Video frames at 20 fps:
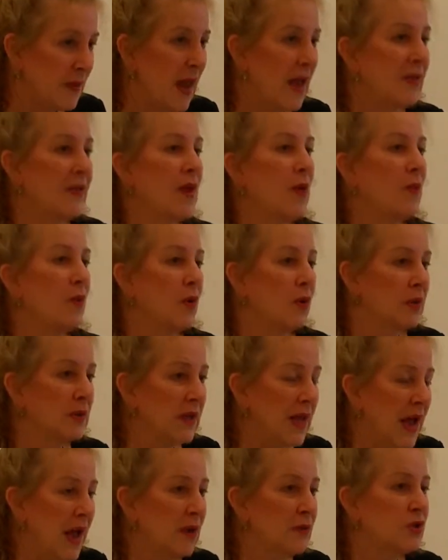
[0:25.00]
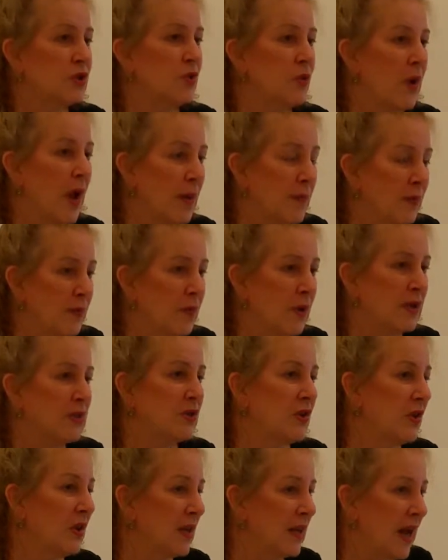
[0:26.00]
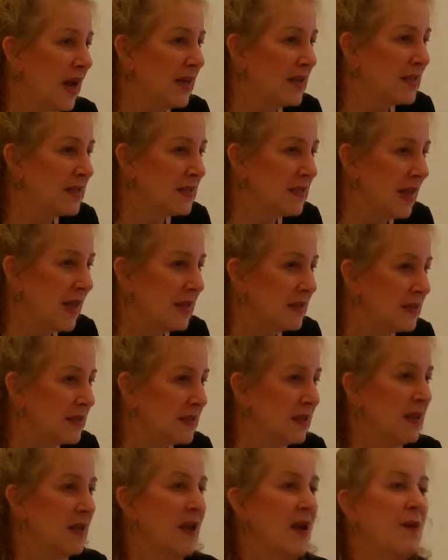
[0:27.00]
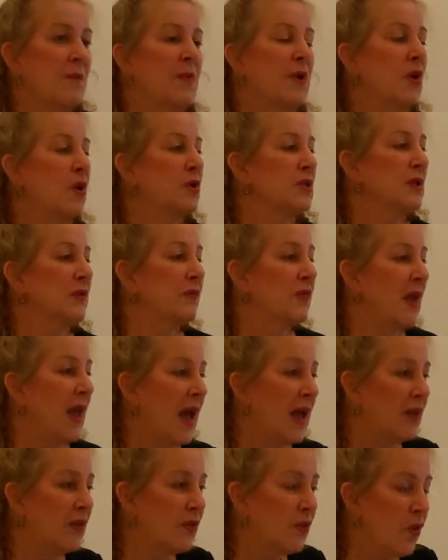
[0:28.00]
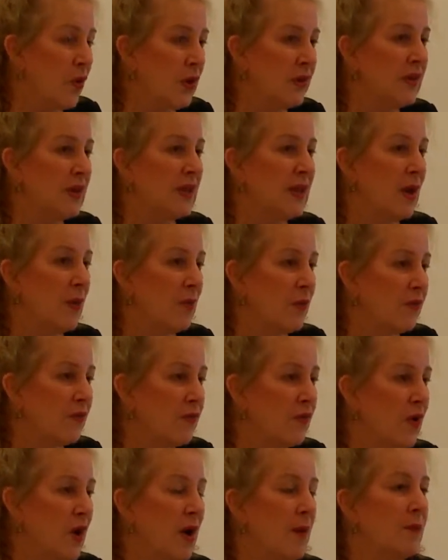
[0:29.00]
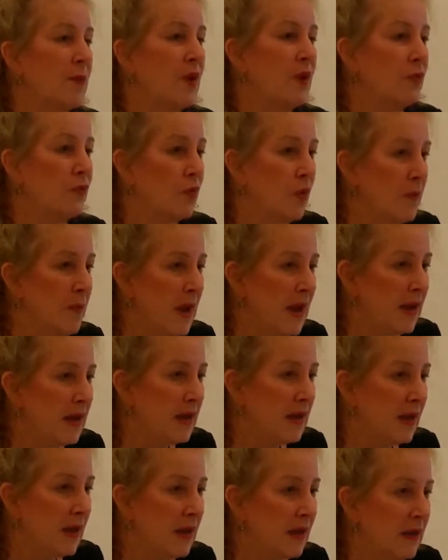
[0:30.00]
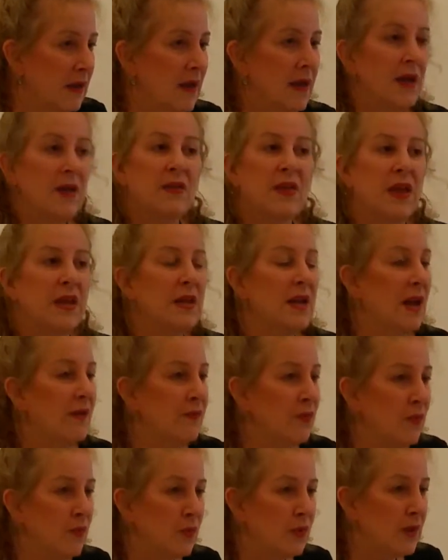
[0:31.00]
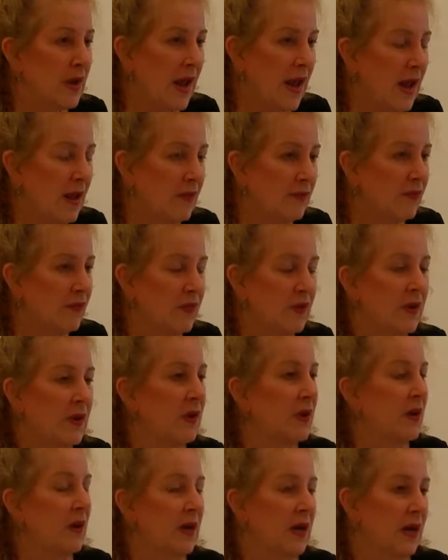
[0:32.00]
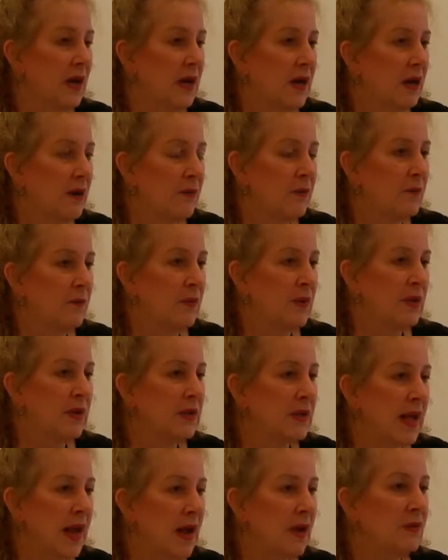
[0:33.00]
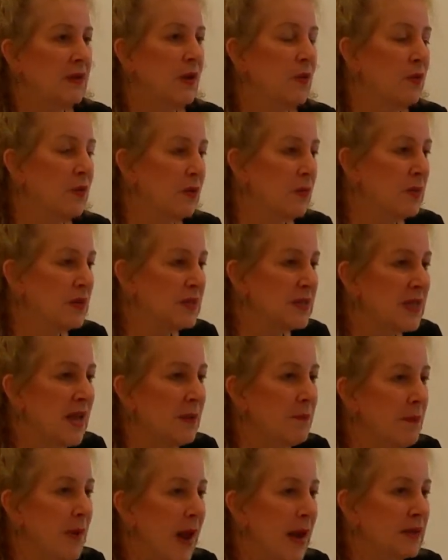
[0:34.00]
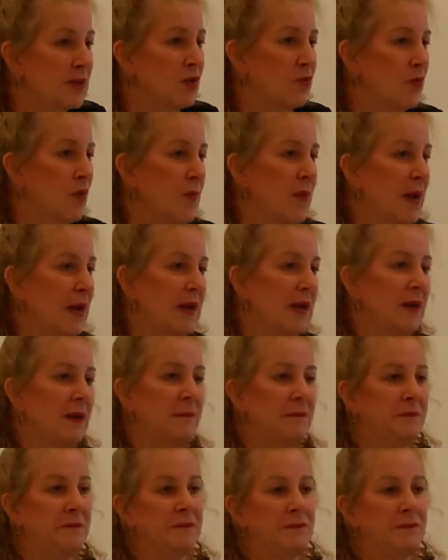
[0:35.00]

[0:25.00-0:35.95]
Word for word: and they were allowed to emigrate to the United States mm-hmm. because if they had thought that they were from Romania, they never would have uh, been allowed. They would have been sent back to Romania.